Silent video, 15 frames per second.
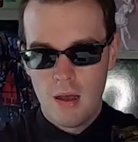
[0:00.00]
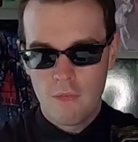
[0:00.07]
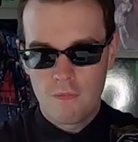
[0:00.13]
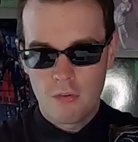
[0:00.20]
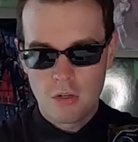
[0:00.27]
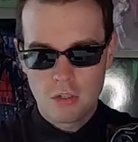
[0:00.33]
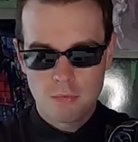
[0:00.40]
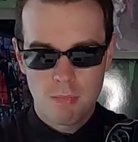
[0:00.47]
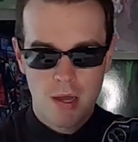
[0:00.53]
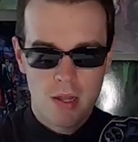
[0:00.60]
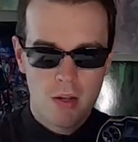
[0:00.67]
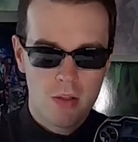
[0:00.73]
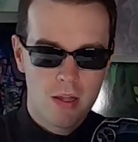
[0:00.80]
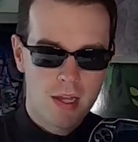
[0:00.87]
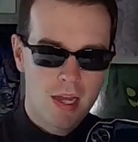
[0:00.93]
first
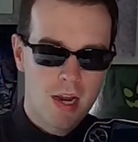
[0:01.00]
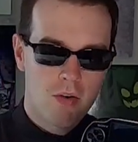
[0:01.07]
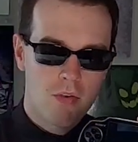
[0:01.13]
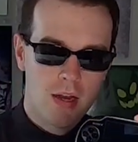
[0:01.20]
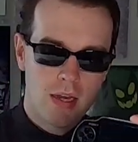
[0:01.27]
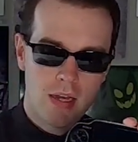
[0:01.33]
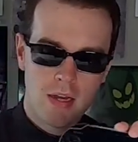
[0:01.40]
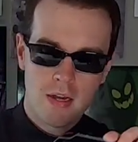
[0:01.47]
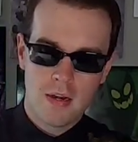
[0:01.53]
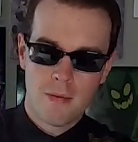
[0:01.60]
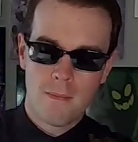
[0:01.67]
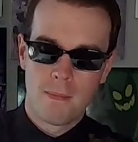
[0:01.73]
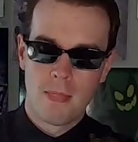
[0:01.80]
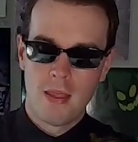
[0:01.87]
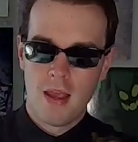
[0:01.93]
model, I got it right here.
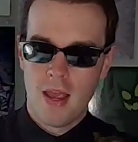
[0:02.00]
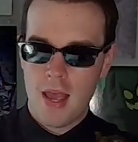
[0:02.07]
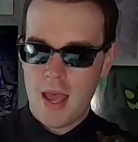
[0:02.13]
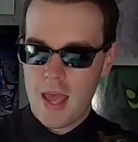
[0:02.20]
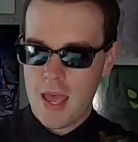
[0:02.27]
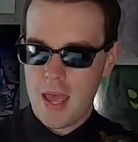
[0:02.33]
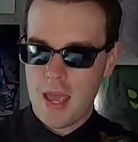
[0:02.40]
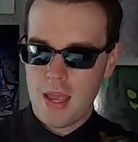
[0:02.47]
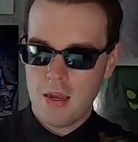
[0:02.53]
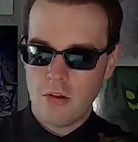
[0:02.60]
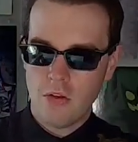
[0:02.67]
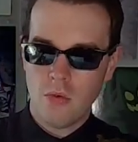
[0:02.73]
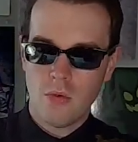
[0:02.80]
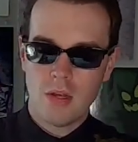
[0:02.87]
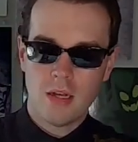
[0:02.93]
And
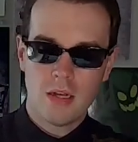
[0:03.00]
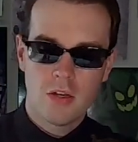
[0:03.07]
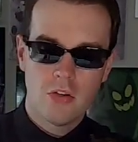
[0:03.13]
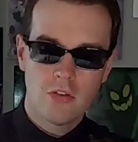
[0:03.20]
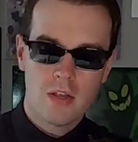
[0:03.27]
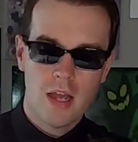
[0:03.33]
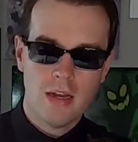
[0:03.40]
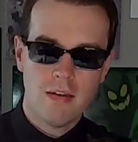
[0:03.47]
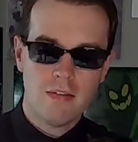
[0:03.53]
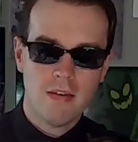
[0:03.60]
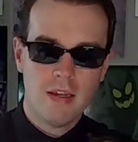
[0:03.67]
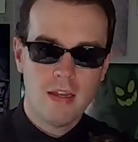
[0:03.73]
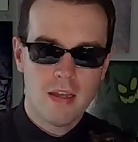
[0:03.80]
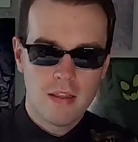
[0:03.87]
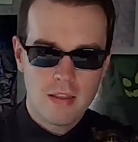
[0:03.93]
you can just kind of
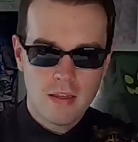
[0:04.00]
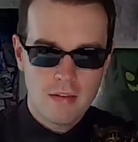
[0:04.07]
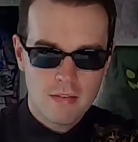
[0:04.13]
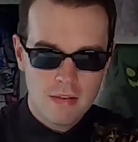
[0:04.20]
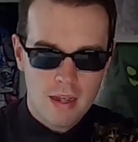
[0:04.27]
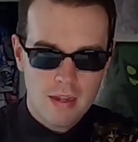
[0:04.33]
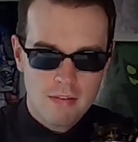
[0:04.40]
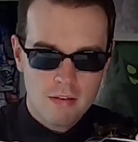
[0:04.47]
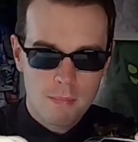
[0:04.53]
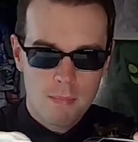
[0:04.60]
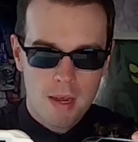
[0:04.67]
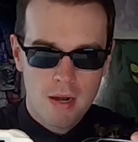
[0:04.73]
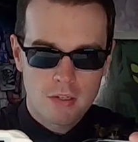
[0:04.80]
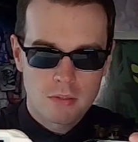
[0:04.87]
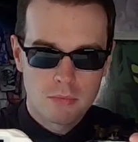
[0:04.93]
see the size
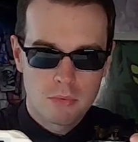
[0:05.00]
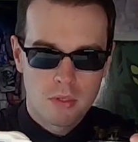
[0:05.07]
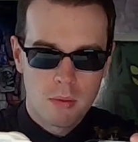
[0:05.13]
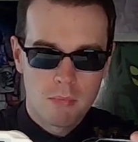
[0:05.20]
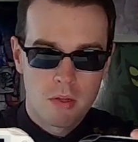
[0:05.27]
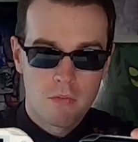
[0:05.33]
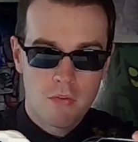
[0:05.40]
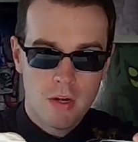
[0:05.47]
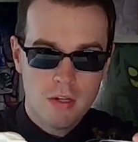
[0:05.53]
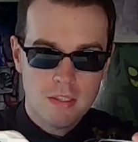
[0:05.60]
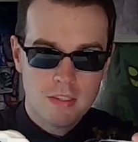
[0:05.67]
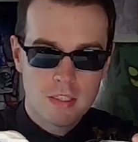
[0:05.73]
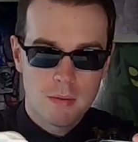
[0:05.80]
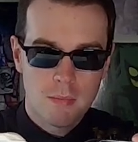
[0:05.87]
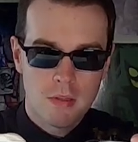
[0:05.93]
comparison between them. They're very
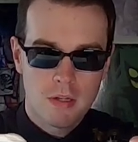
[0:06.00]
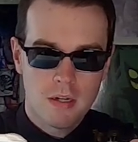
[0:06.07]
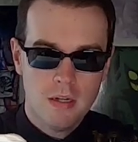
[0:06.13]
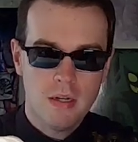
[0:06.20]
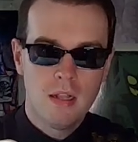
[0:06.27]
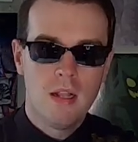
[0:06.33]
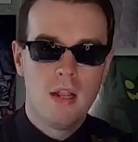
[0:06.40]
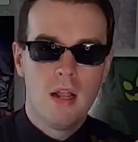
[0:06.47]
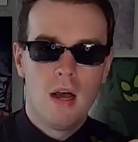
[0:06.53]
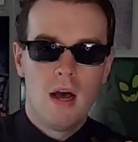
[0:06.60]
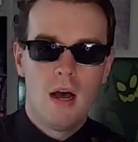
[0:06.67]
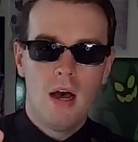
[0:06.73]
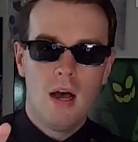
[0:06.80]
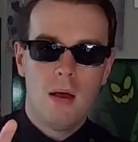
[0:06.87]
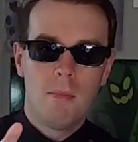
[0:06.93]
similar.
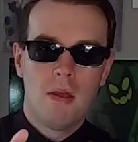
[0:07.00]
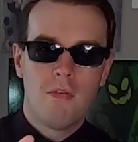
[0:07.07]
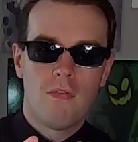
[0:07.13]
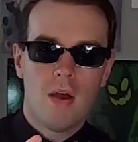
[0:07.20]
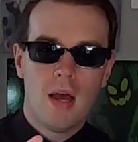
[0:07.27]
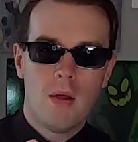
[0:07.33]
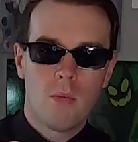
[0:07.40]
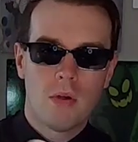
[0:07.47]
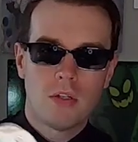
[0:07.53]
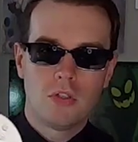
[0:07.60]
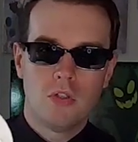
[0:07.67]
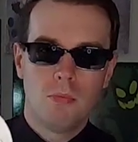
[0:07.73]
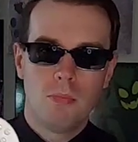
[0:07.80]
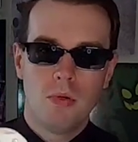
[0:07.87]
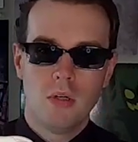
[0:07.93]
If I were
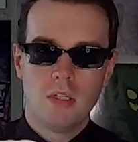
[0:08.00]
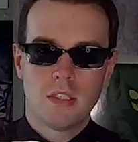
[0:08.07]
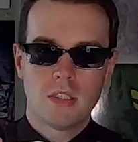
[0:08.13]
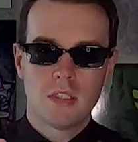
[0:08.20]
to put,